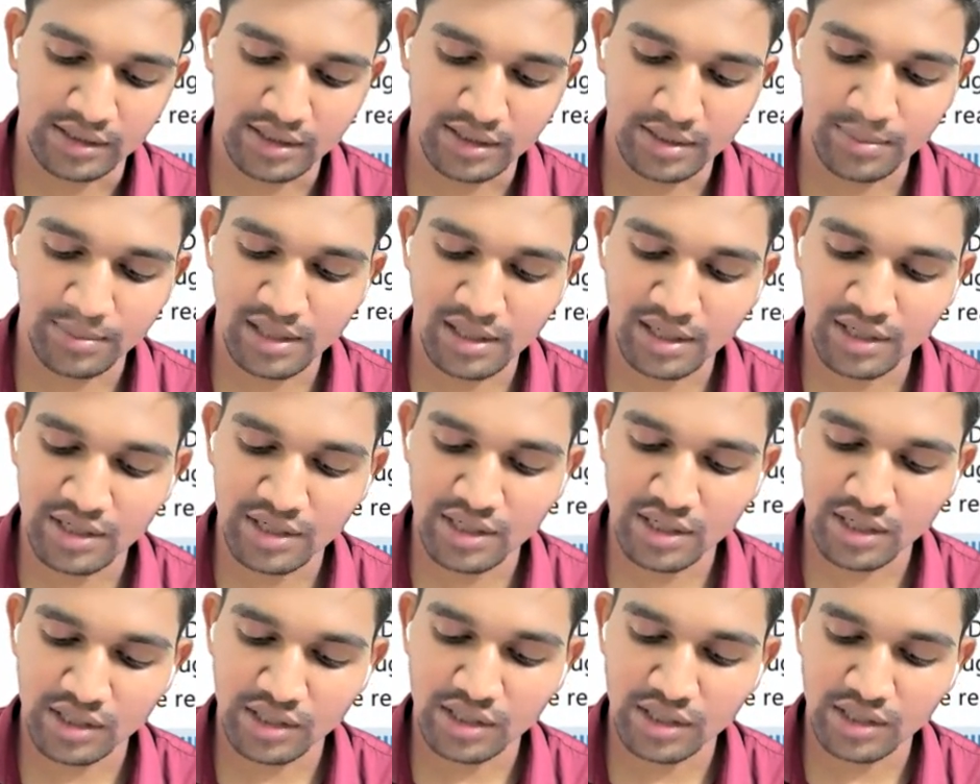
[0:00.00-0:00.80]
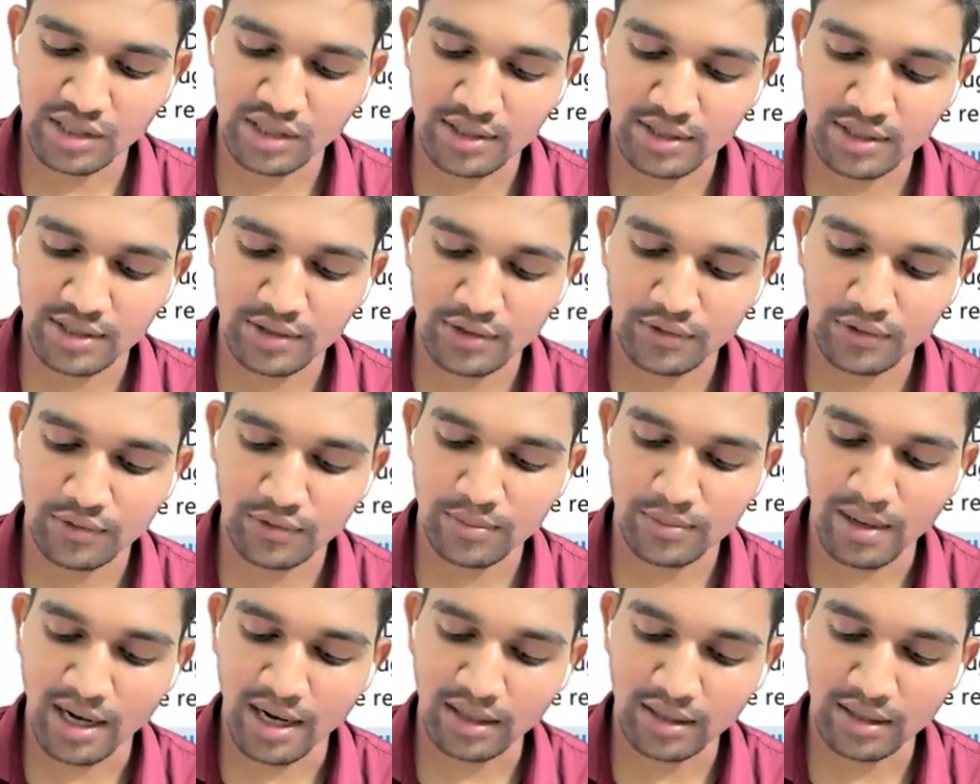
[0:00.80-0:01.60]
Similar instruction is to
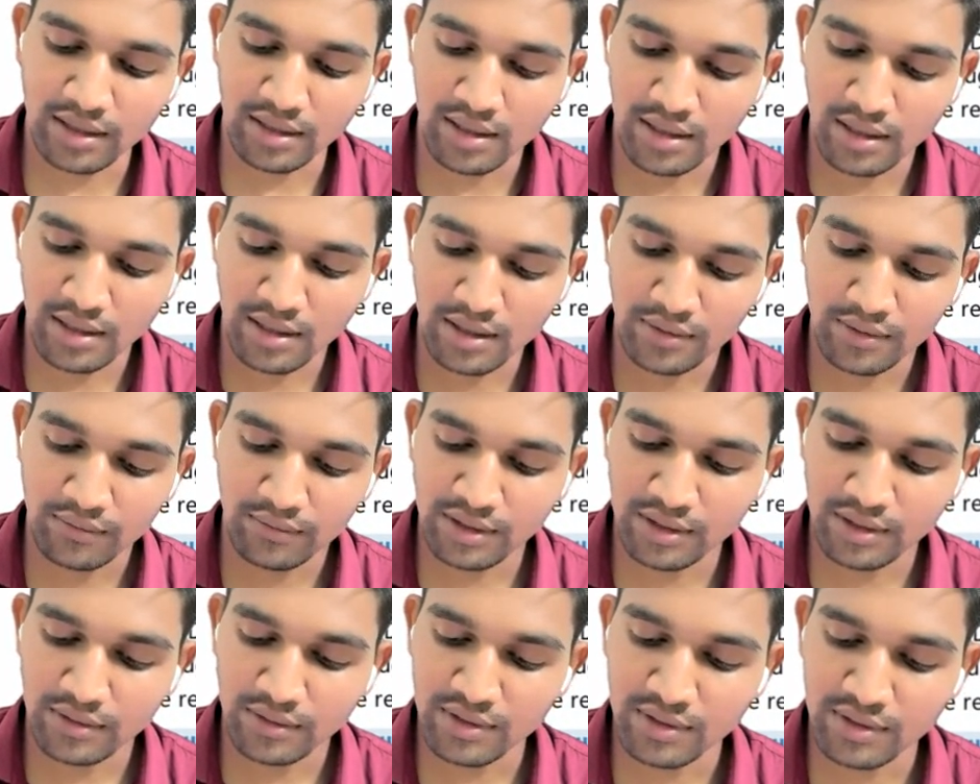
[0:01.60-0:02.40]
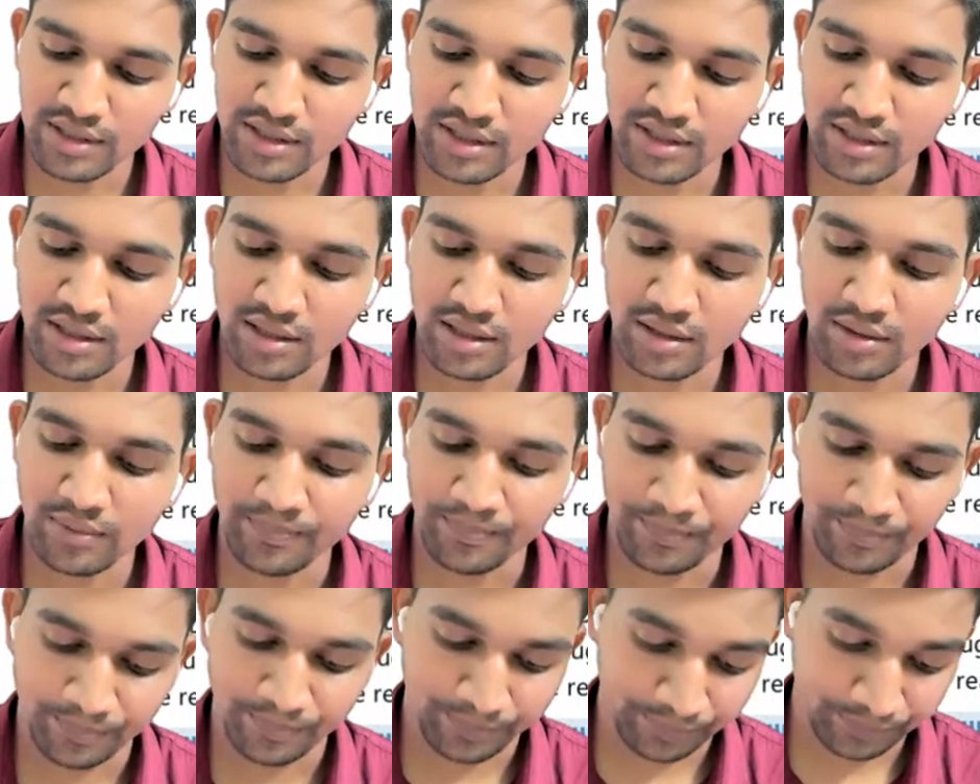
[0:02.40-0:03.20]
bank with which
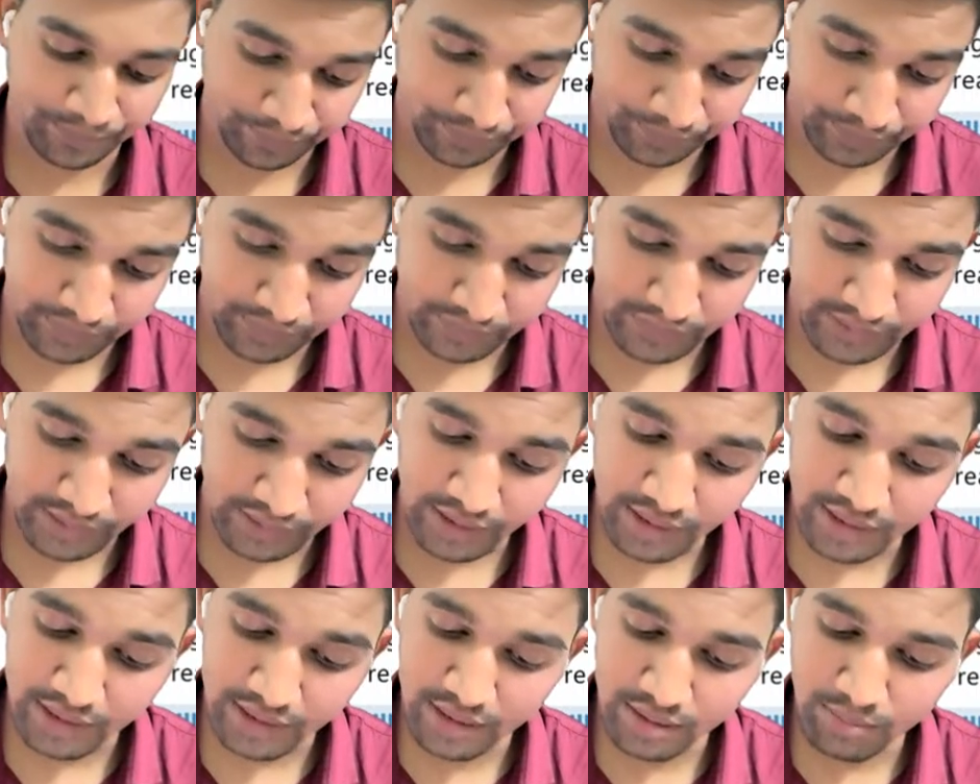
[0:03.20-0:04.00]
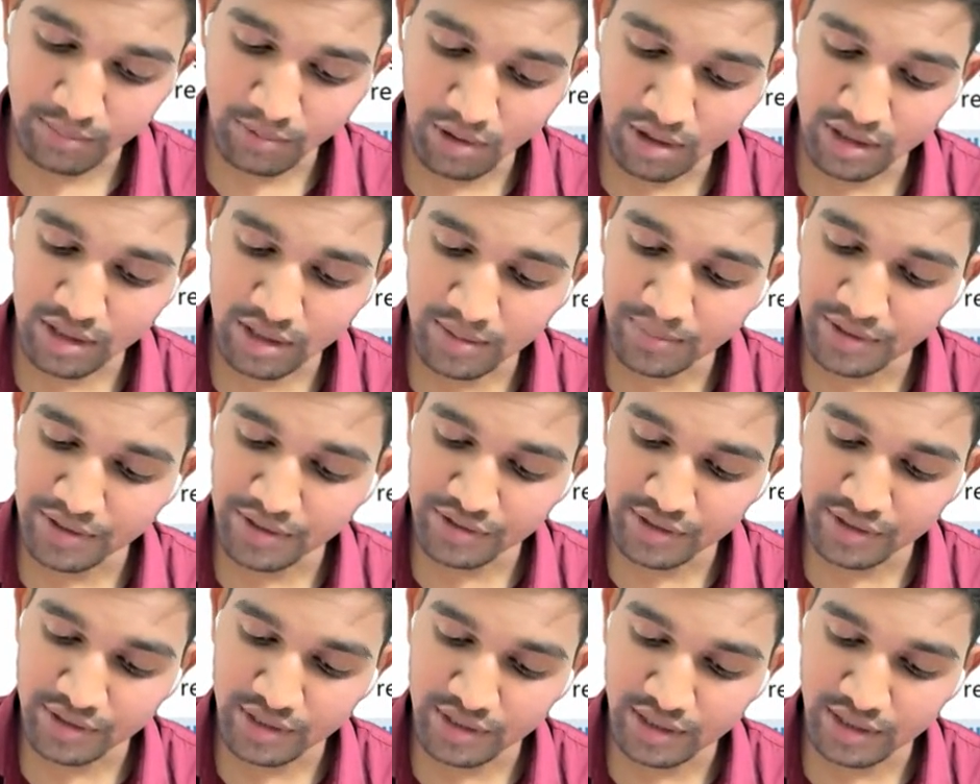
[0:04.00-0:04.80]
the Modern
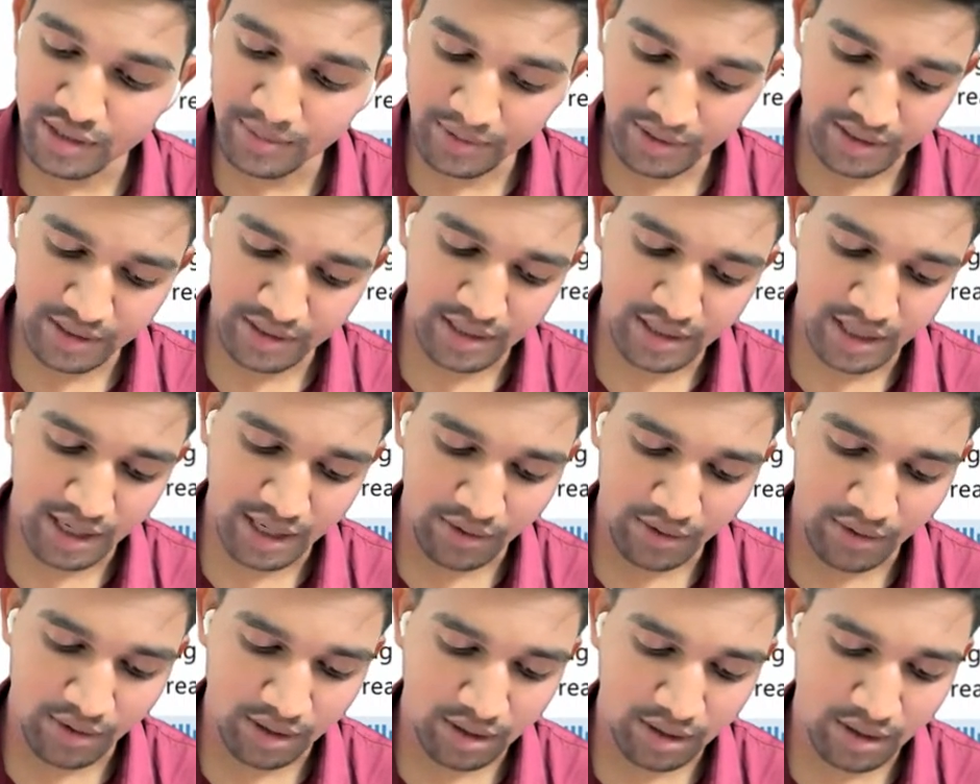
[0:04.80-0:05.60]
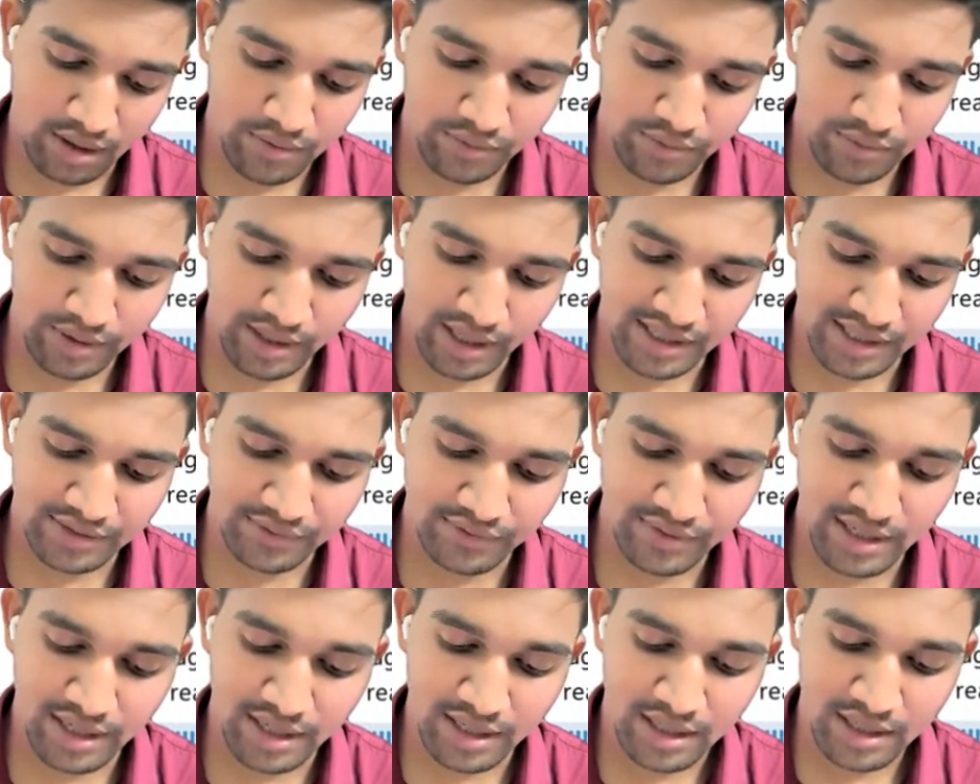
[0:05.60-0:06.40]
Furniture Limited have account as
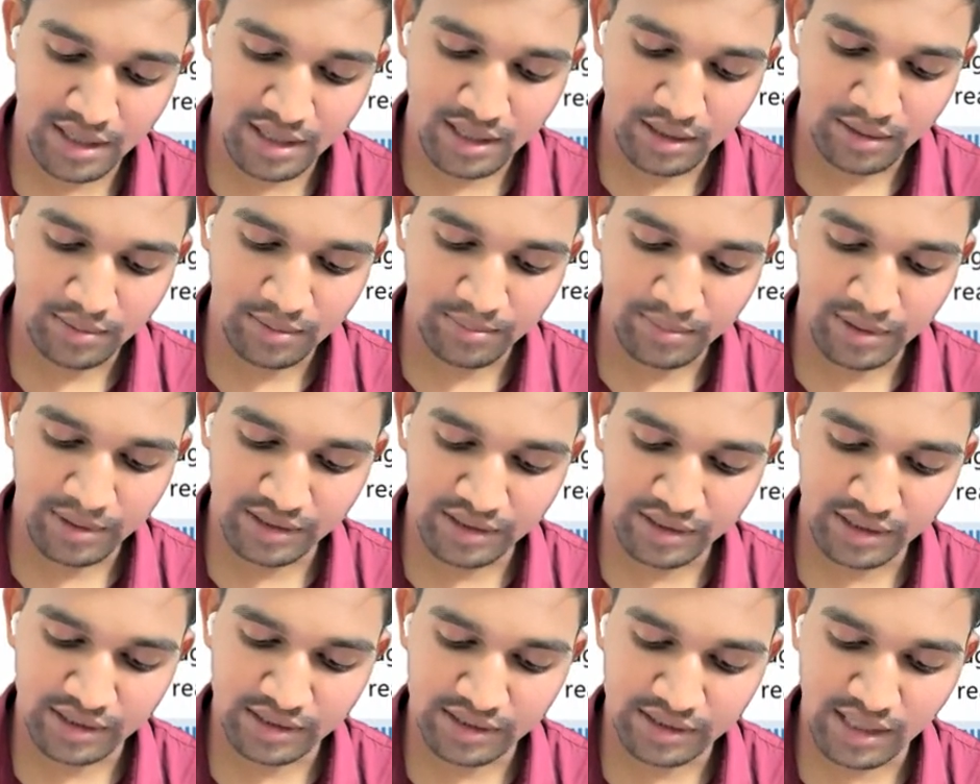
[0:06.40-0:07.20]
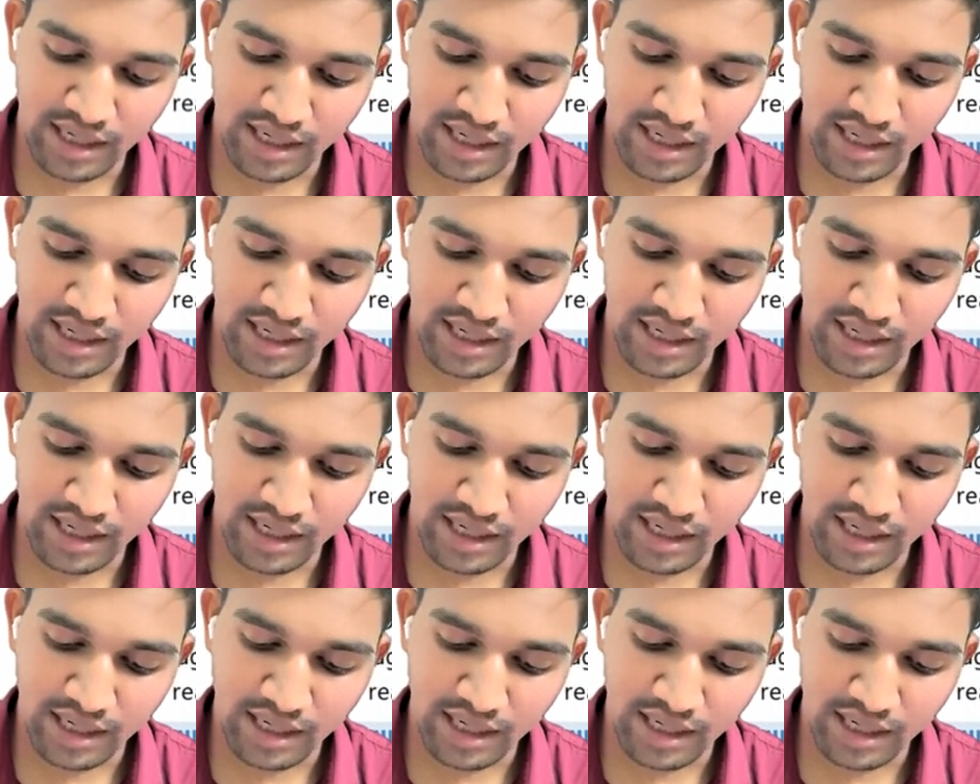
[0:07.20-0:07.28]
well. Messrs.